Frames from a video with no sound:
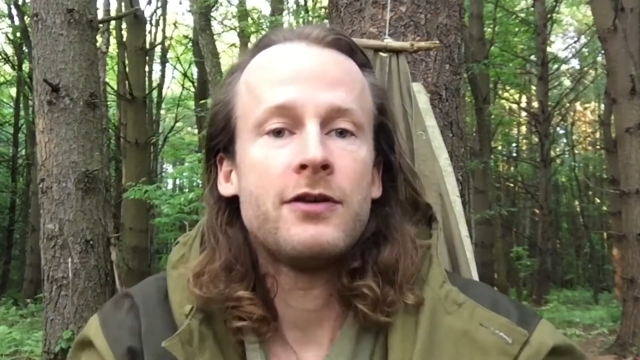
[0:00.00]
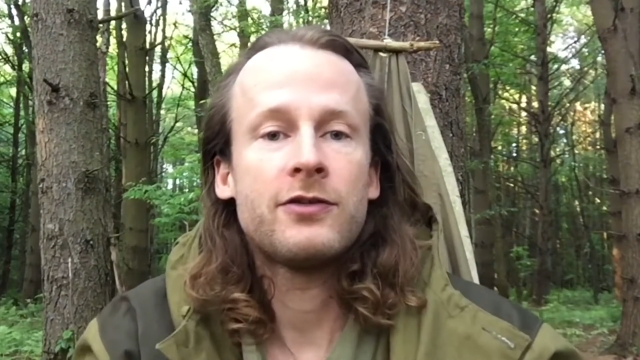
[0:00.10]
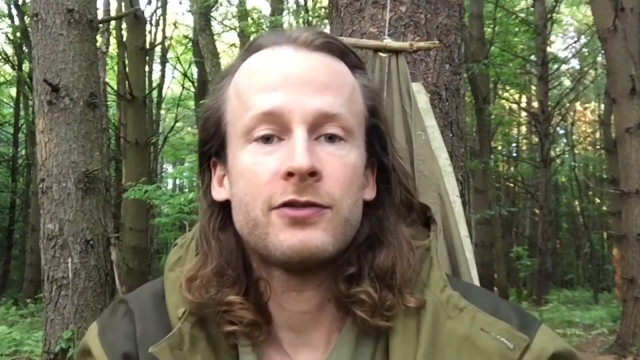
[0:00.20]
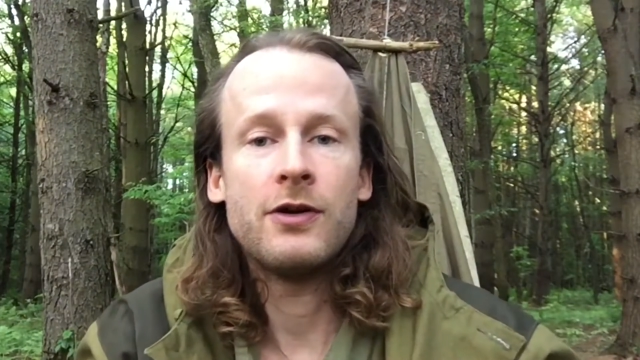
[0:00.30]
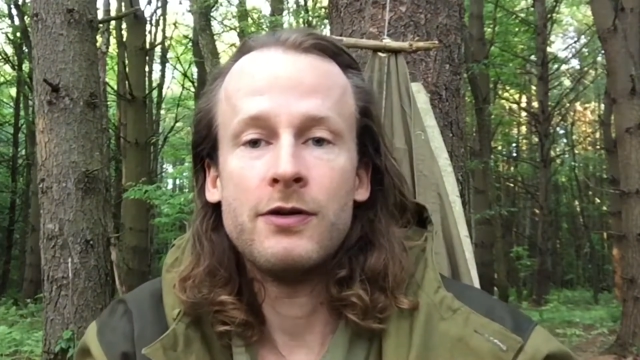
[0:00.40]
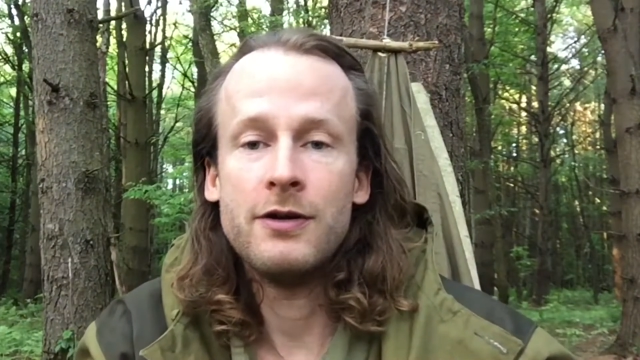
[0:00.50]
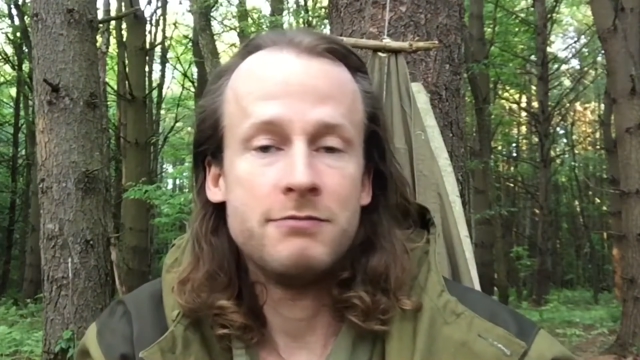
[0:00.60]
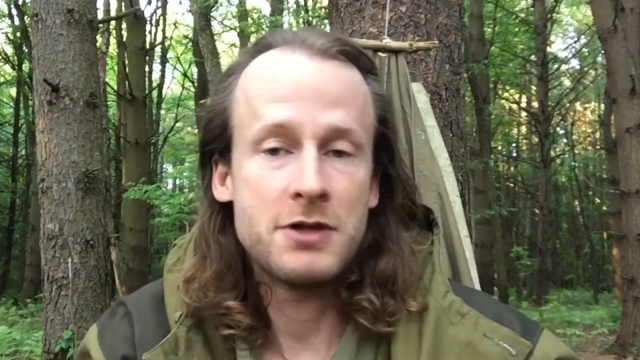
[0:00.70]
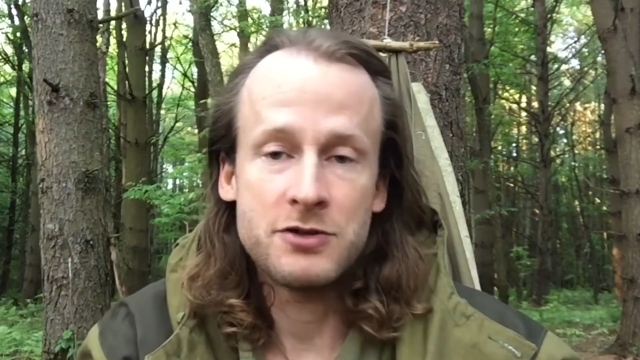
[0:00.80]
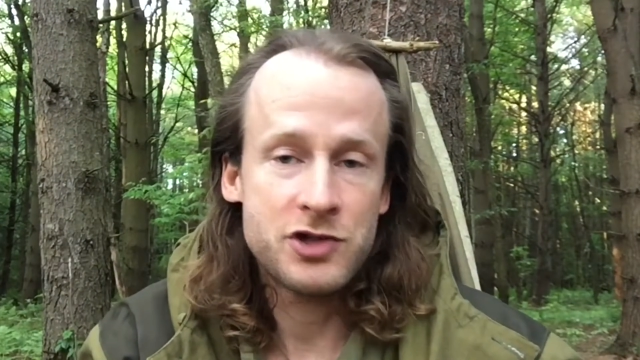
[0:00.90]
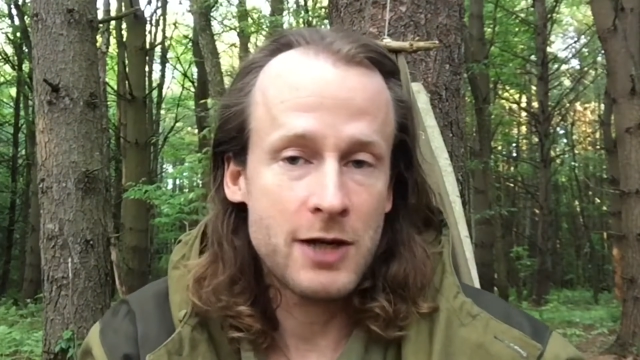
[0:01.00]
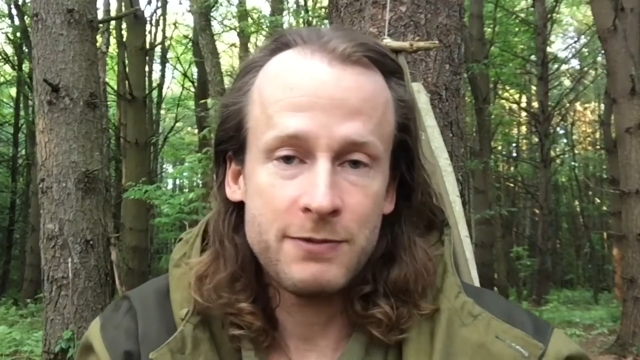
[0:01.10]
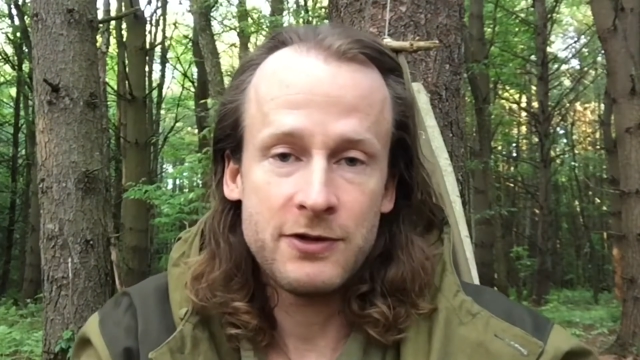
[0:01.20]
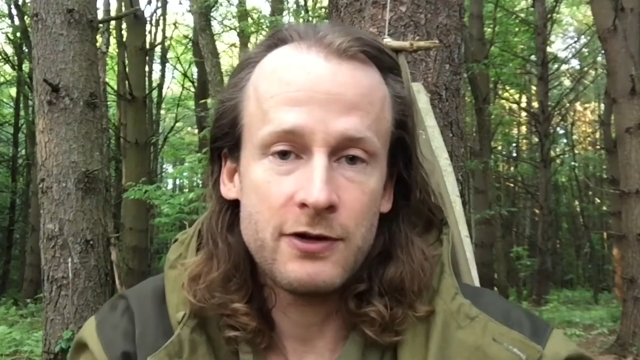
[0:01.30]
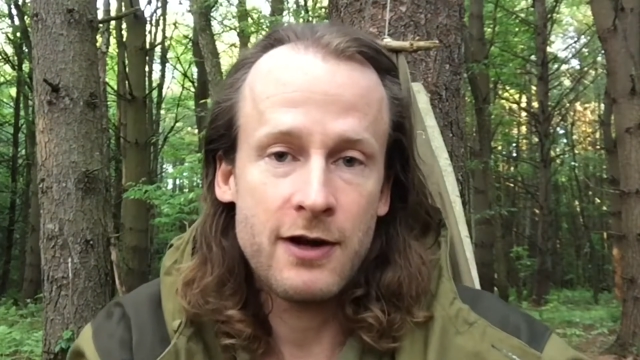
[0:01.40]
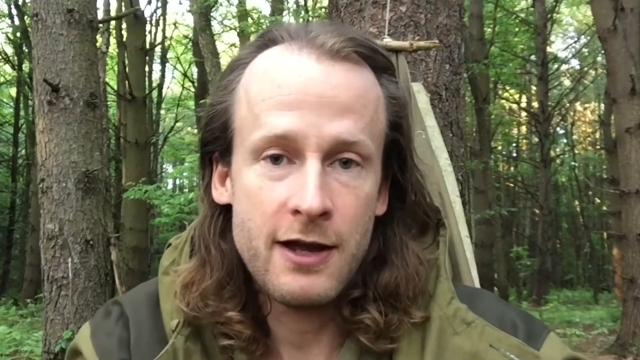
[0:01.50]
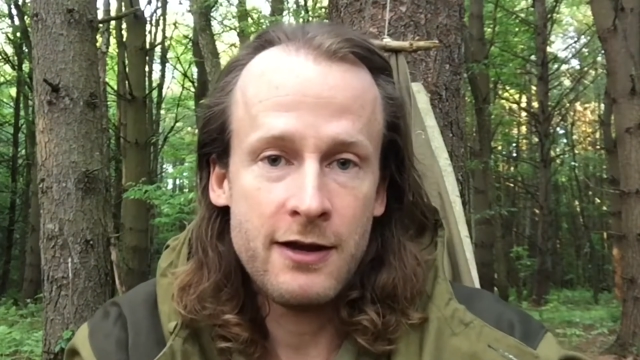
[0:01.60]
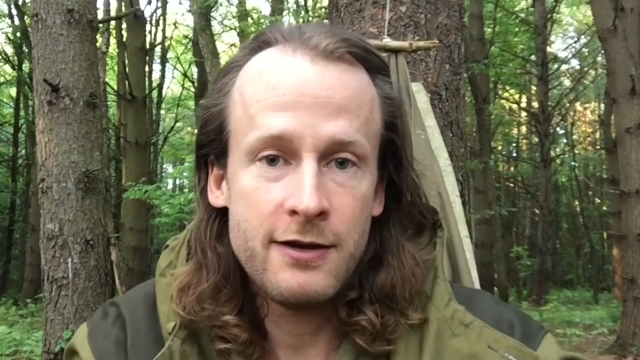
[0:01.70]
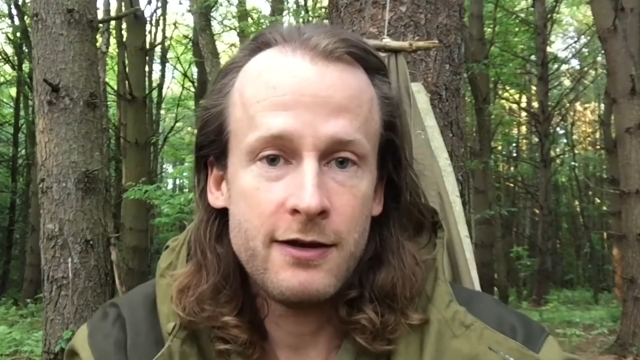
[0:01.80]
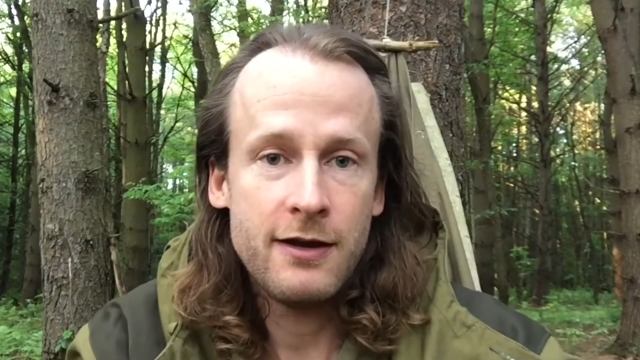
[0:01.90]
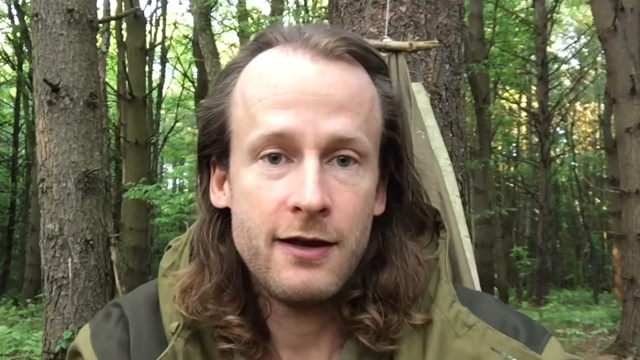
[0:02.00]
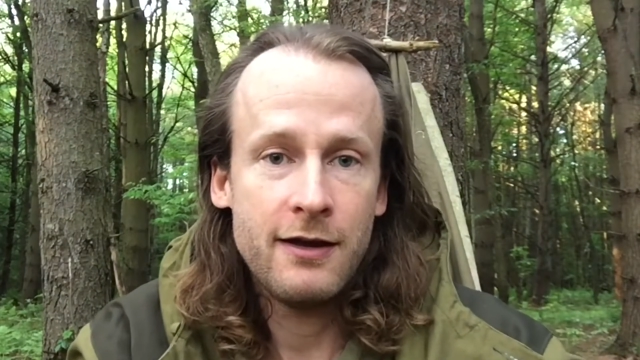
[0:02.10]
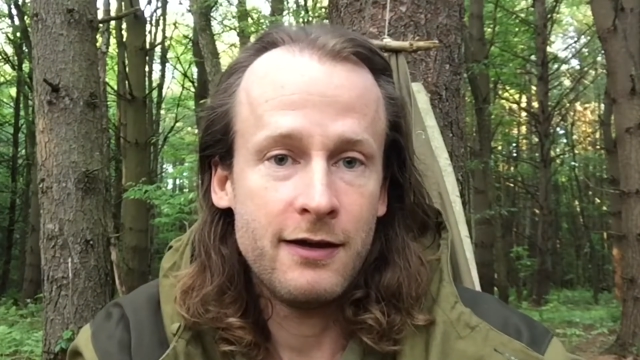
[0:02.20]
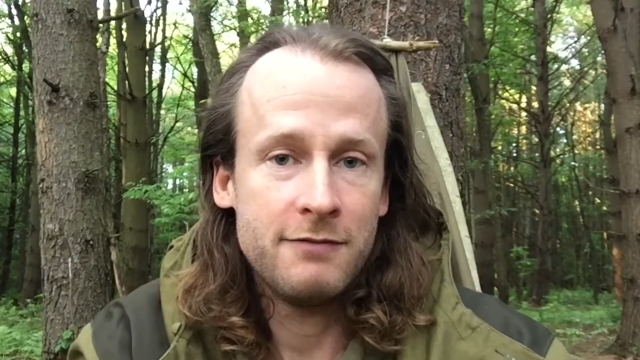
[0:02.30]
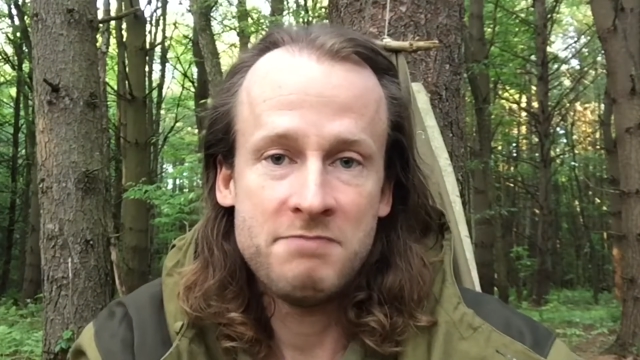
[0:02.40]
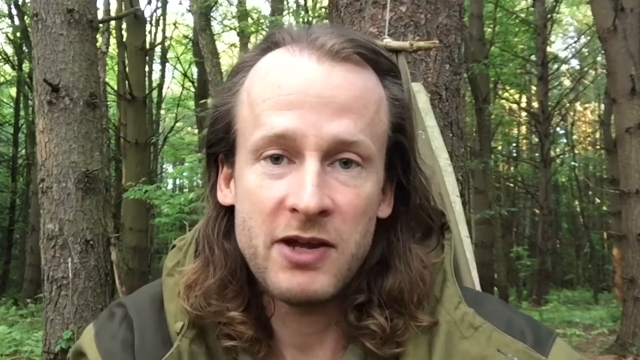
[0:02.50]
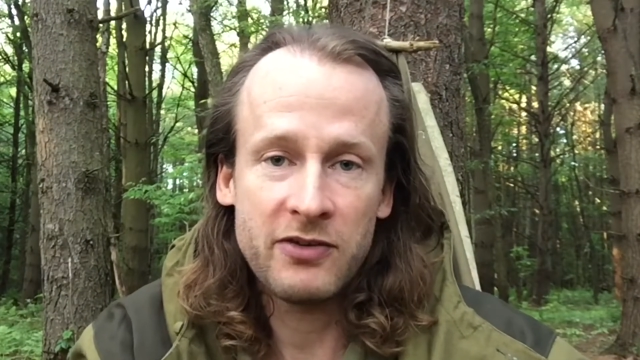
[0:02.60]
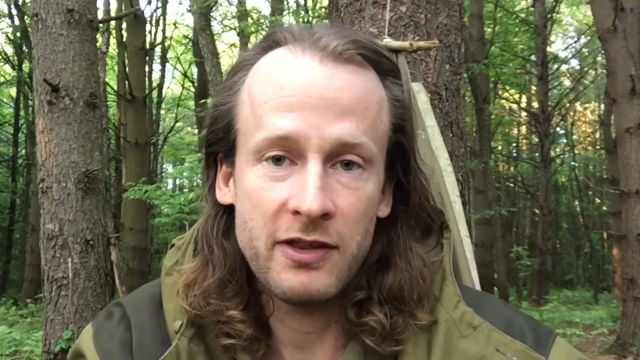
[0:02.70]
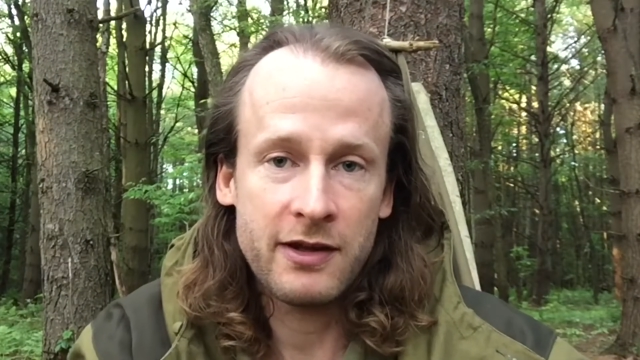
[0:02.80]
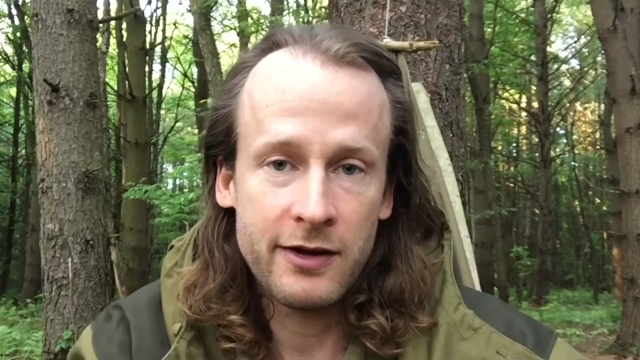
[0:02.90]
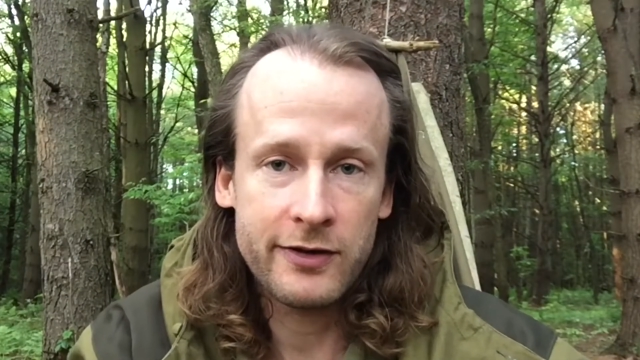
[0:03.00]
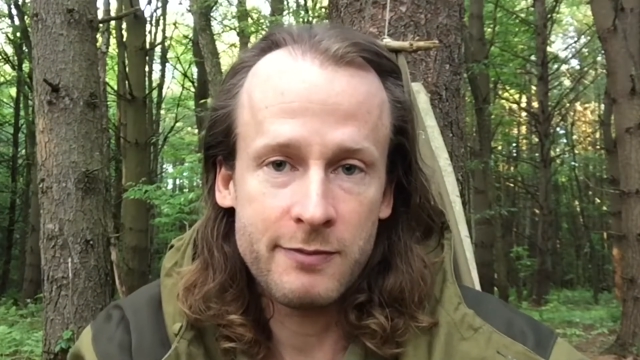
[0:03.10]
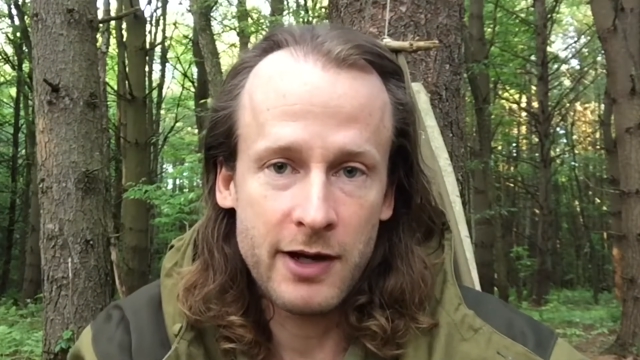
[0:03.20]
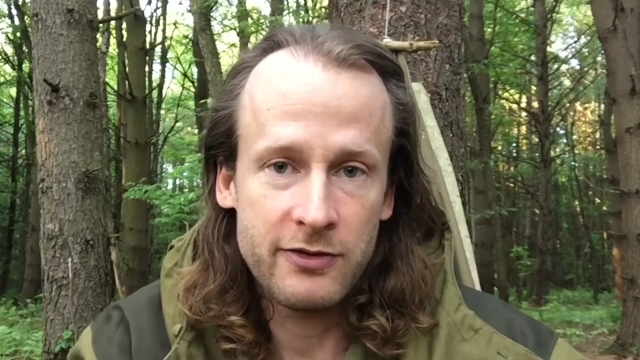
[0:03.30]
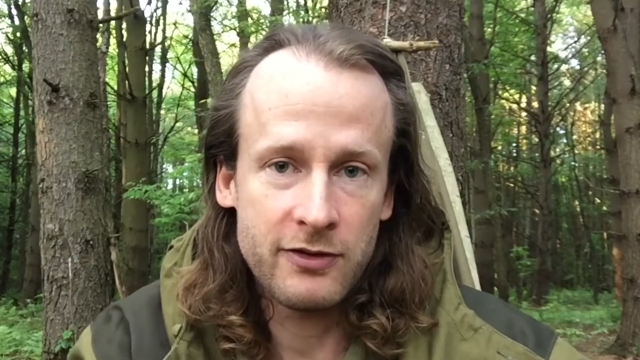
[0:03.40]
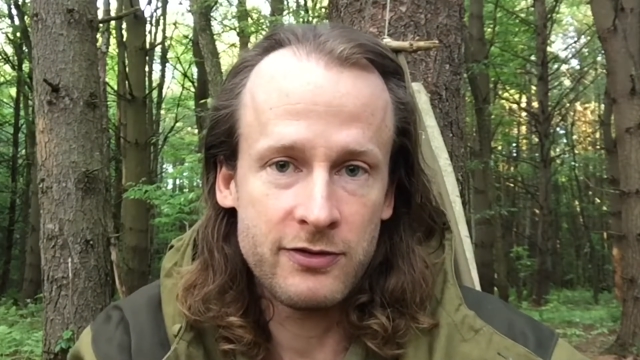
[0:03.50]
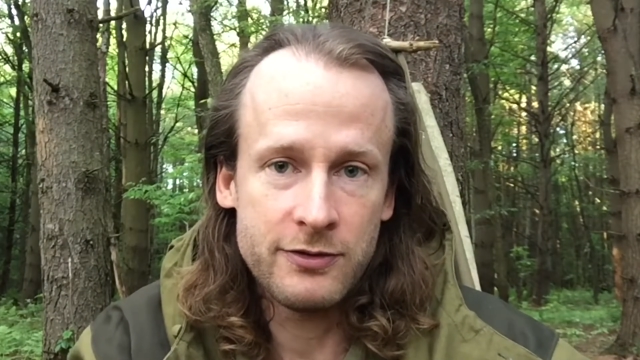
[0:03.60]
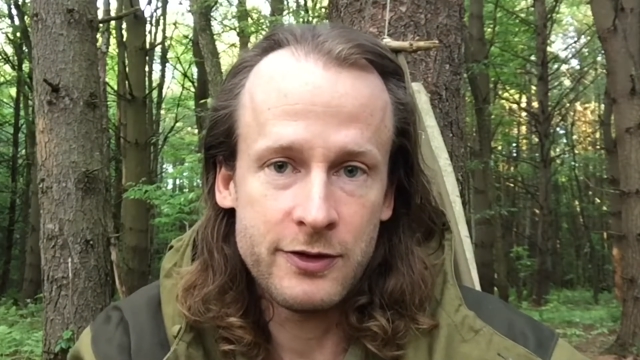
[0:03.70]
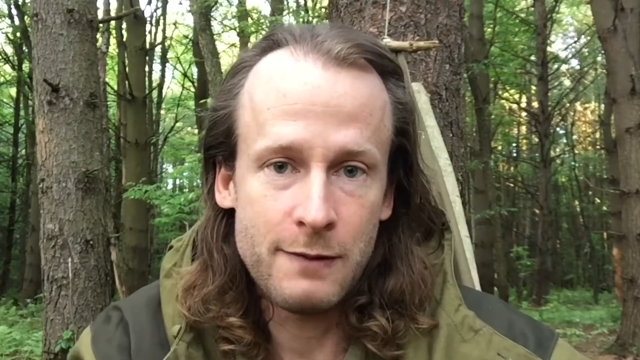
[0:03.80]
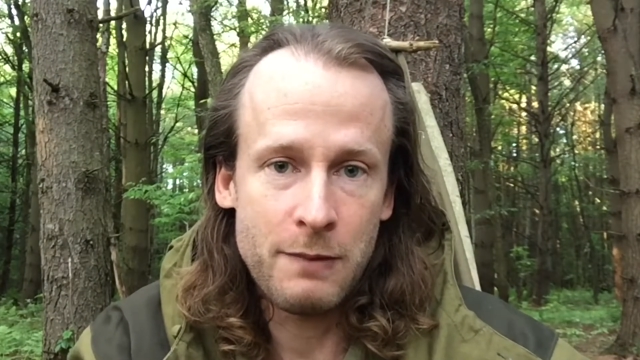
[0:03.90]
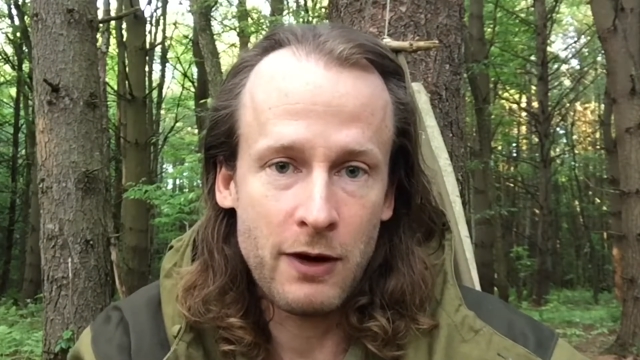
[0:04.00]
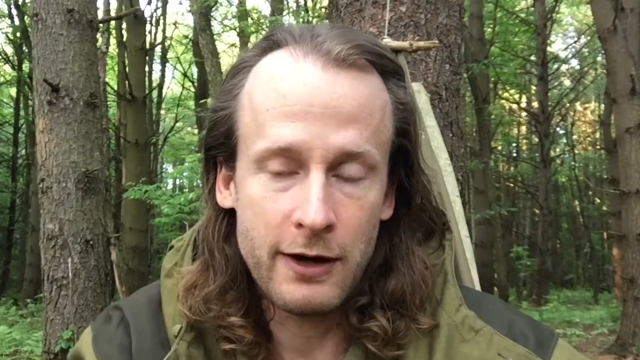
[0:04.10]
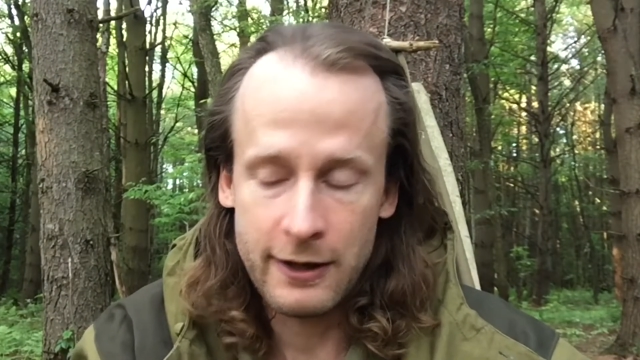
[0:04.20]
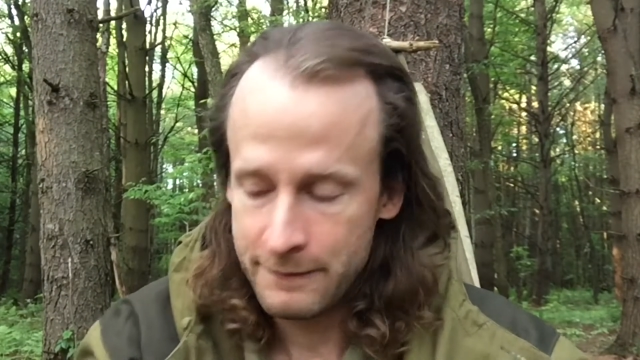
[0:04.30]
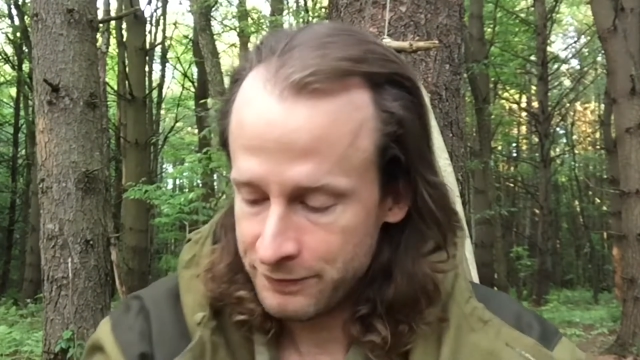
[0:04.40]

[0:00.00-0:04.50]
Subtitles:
so you can shape it to your head and basically like customize the suit to your body.